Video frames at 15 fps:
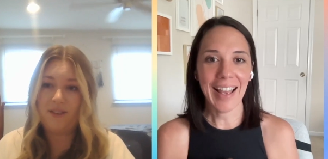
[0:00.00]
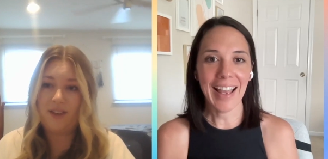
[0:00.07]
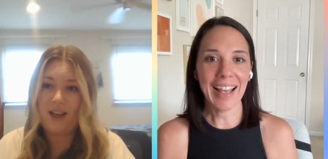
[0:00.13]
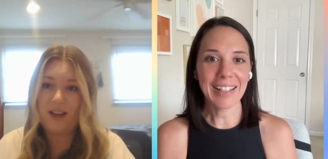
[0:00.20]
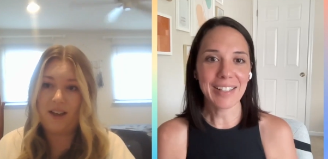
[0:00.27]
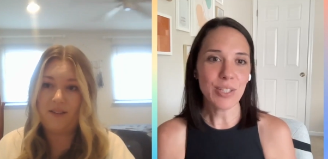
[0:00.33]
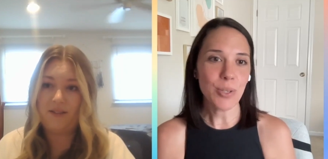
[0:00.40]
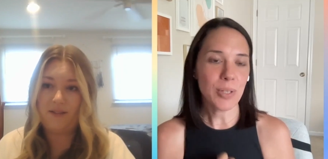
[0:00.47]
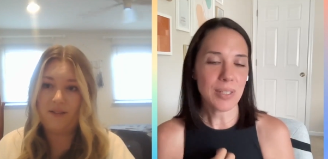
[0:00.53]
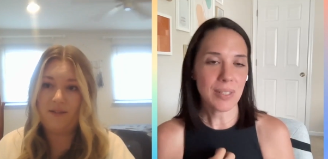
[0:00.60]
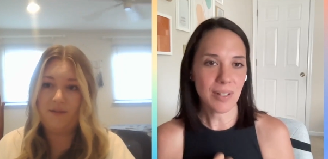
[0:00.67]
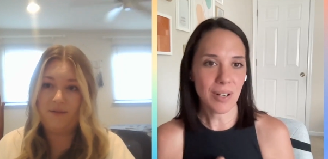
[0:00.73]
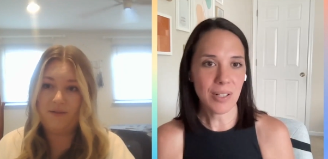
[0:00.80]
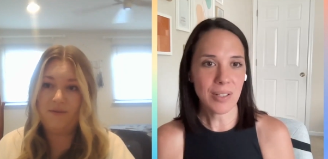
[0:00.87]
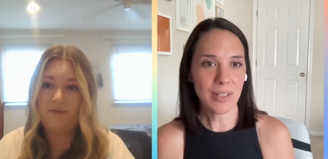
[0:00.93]
Speaker 1: and yeah. so to
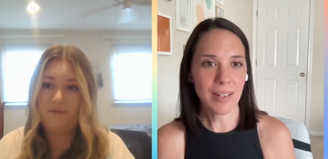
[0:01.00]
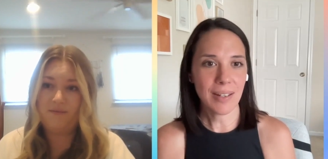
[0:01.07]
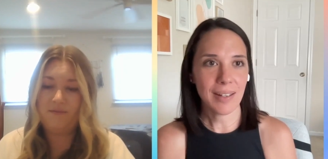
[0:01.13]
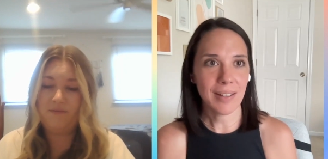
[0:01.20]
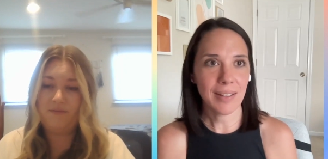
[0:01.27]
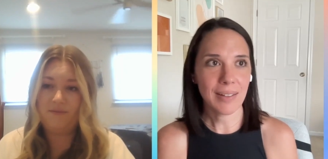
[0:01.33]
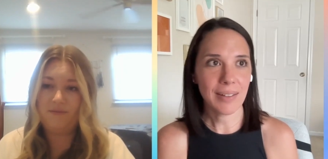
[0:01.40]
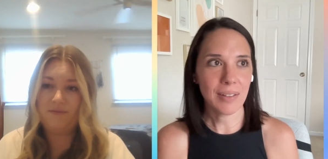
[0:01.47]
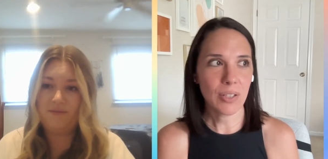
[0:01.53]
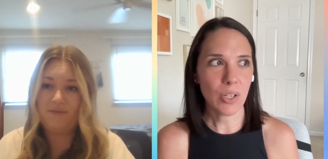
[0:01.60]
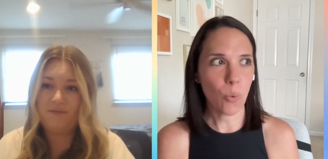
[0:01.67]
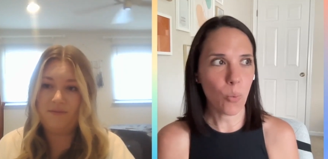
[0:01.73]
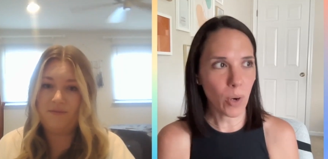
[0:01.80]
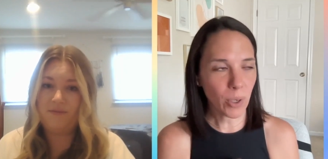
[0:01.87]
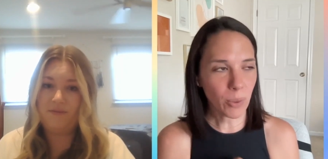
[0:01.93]
start to
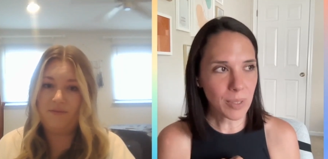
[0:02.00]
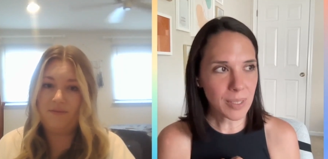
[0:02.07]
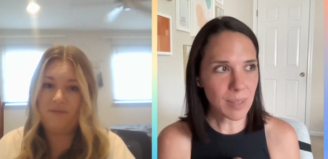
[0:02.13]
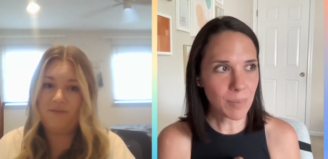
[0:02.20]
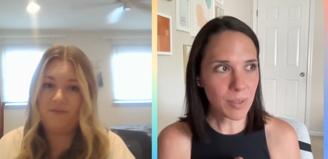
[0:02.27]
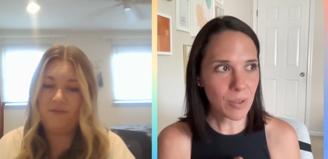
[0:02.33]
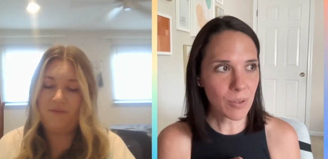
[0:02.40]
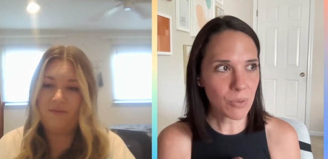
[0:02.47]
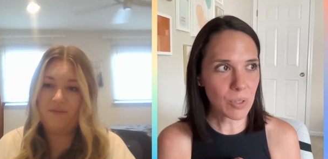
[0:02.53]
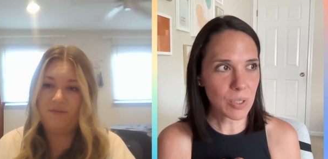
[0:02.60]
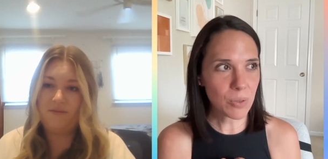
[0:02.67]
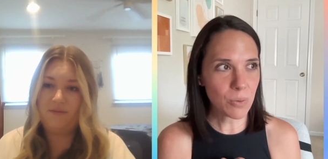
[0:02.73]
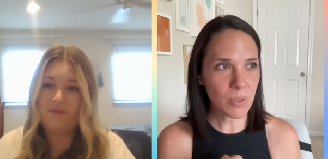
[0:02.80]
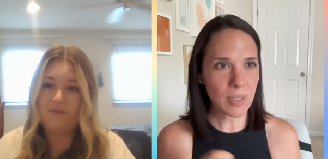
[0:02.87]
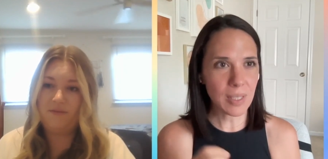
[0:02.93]
to work with some of those
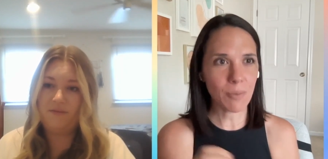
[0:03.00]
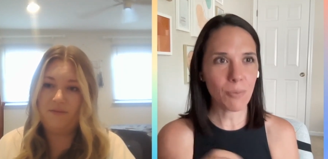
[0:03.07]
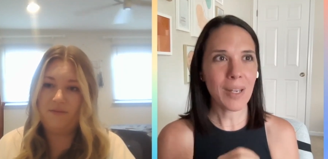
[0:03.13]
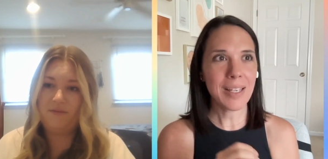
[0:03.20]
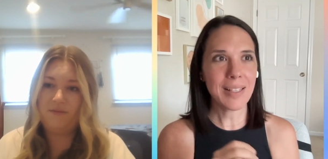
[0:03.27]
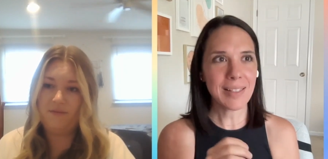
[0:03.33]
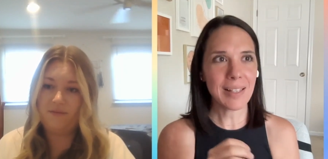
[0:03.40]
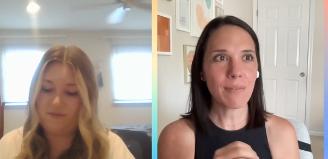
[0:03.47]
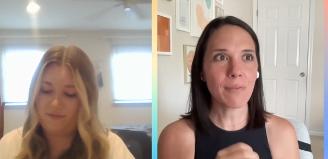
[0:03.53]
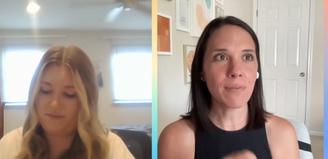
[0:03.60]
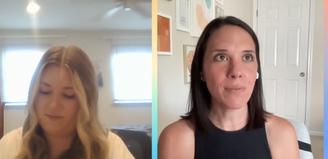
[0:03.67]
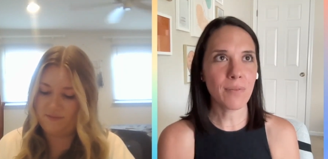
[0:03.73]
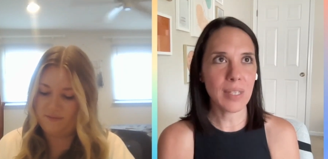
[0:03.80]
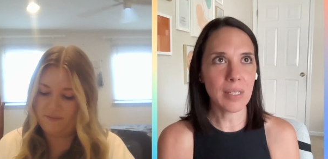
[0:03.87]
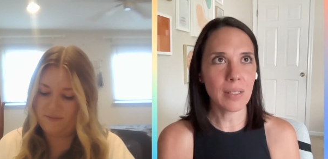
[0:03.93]
rituals in ways that
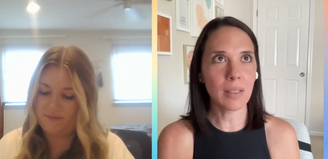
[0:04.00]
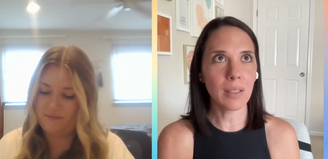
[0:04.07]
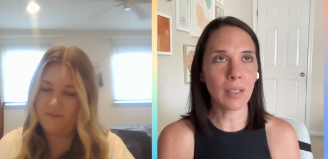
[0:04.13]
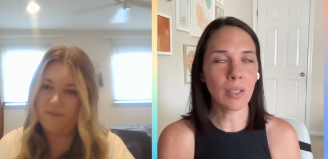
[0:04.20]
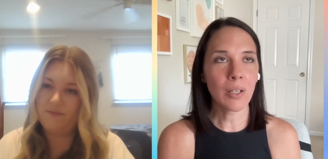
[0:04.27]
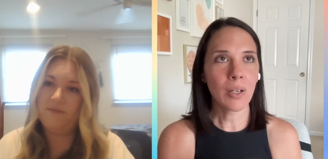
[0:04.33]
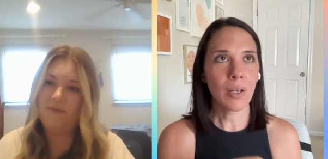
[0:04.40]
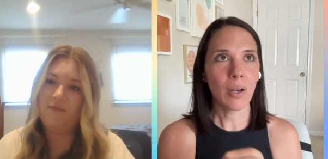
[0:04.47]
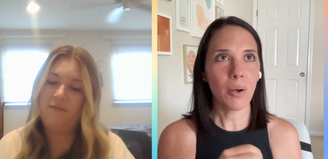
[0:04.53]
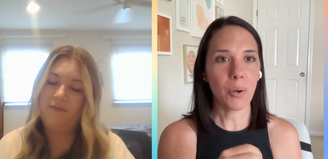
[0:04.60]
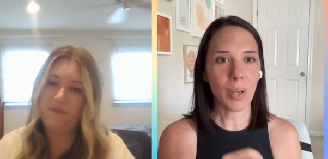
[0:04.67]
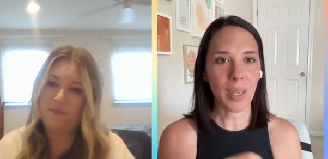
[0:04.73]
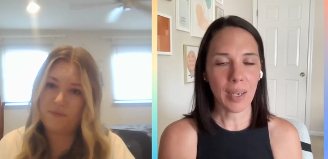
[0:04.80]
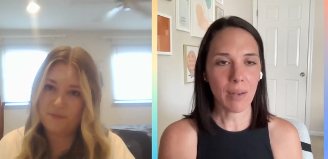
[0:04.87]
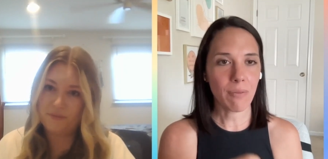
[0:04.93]
feel
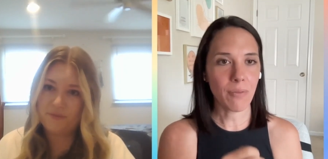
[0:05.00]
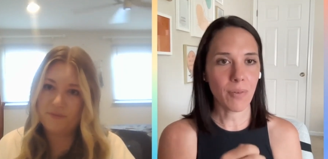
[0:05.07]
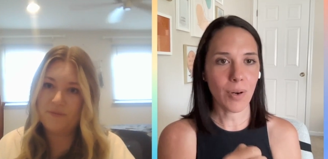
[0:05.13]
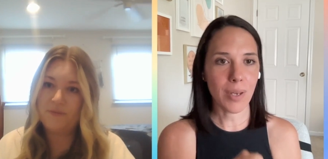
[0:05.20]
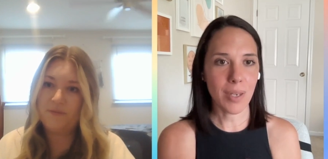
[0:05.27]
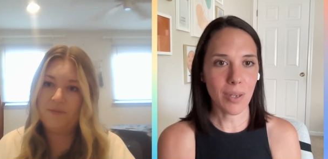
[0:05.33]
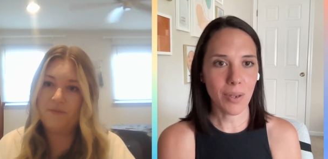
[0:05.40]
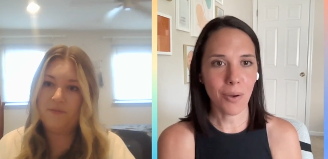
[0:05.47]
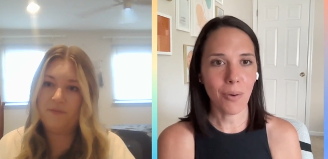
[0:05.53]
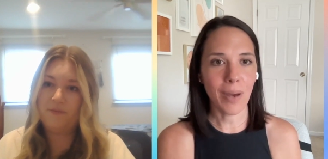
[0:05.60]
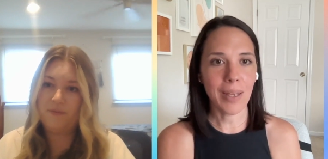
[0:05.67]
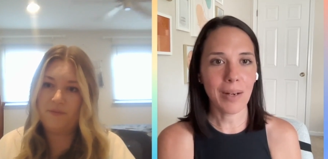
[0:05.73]
okay for you.